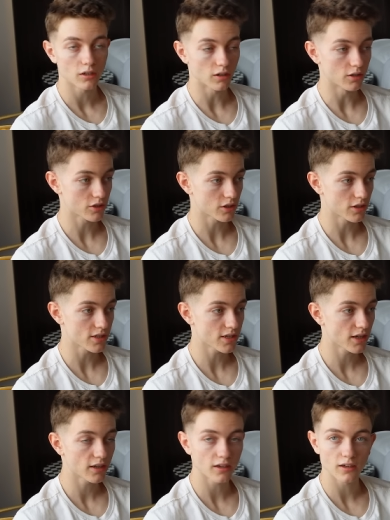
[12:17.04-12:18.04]
Uh, just gonna
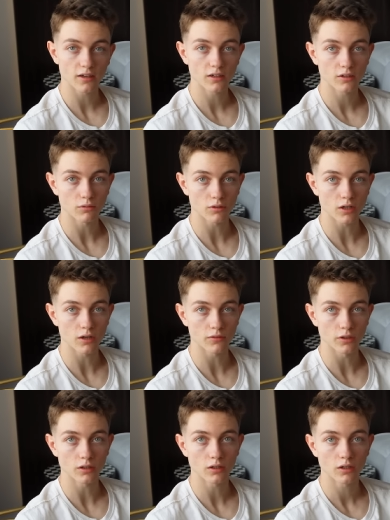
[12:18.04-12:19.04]
stay here,
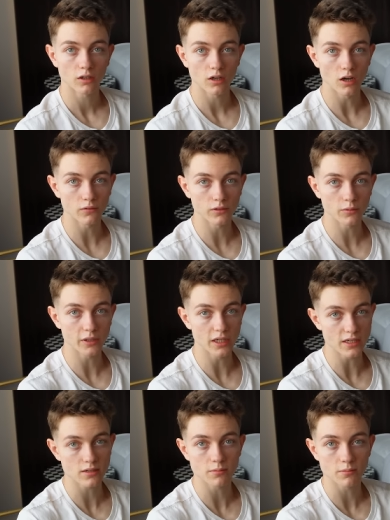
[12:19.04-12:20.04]
recover. Hopefully we
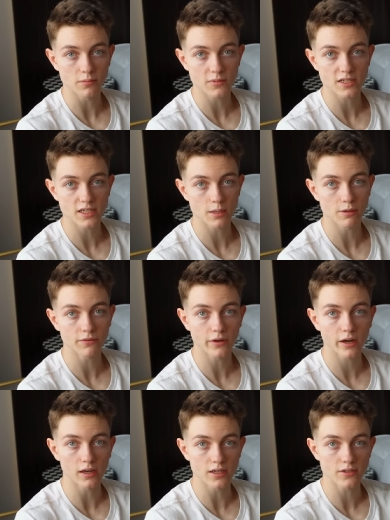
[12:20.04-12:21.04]
get some
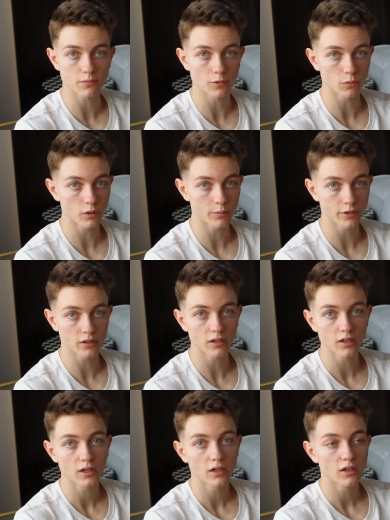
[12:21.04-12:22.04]
semi-finalists from the women.
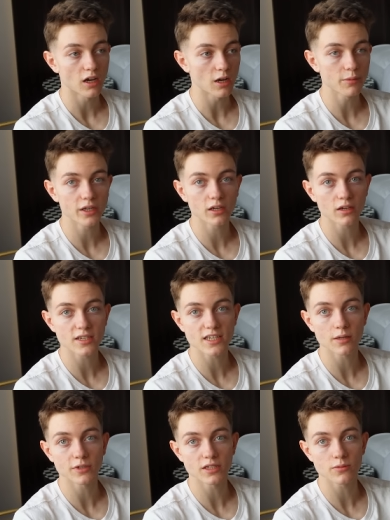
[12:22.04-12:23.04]
I'm in a uh,
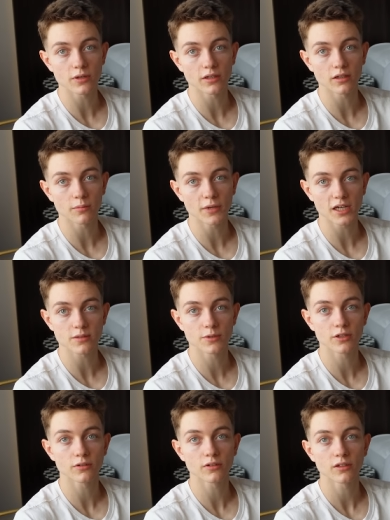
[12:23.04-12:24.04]
semis with uh, Max
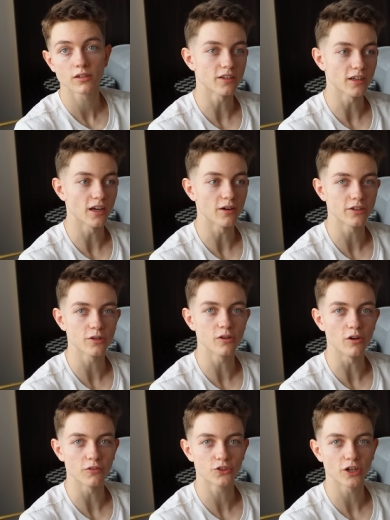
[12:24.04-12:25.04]
Milne. Yeah, I do a
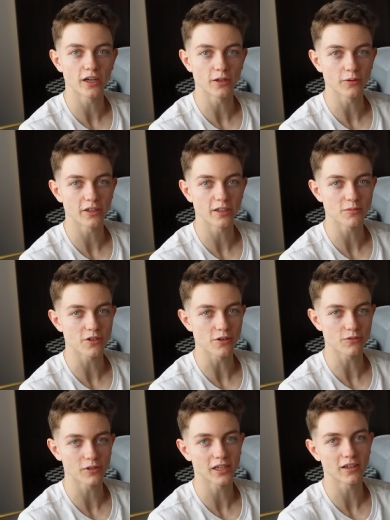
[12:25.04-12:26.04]
lot of training with him, so
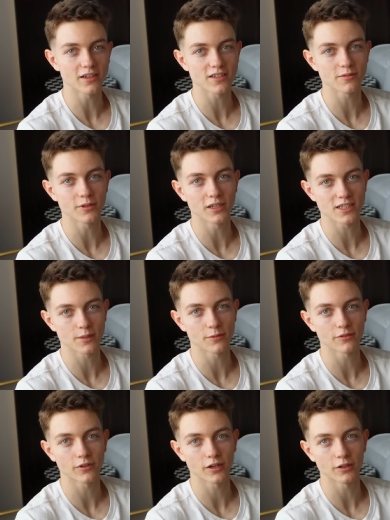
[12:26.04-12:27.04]
it's really nice to be in a
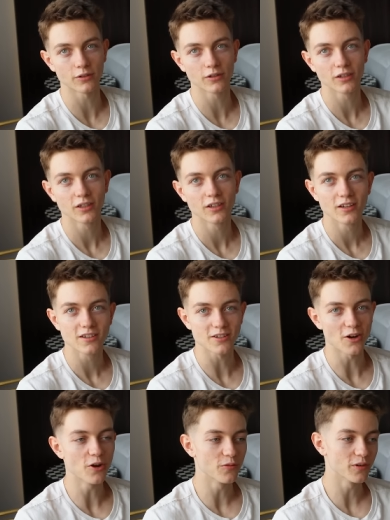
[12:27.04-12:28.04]
semi-final.
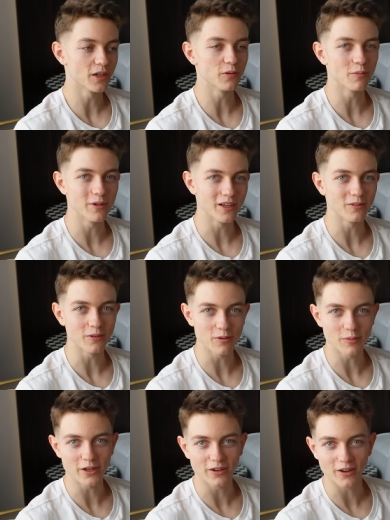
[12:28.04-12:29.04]
So hopefully we'll be
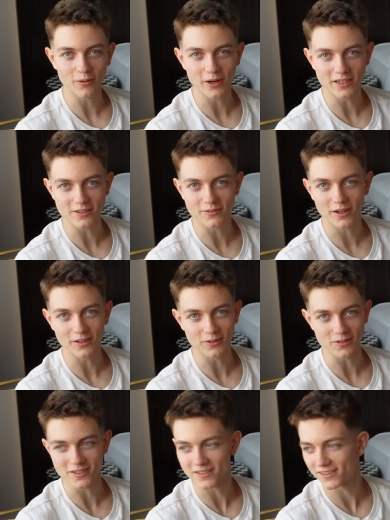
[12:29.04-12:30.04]
we'll be on our way to
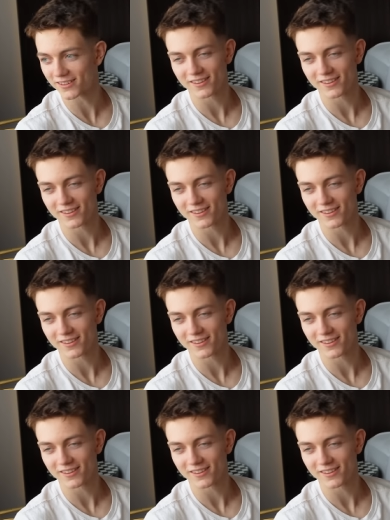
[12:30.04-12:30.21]
finals, and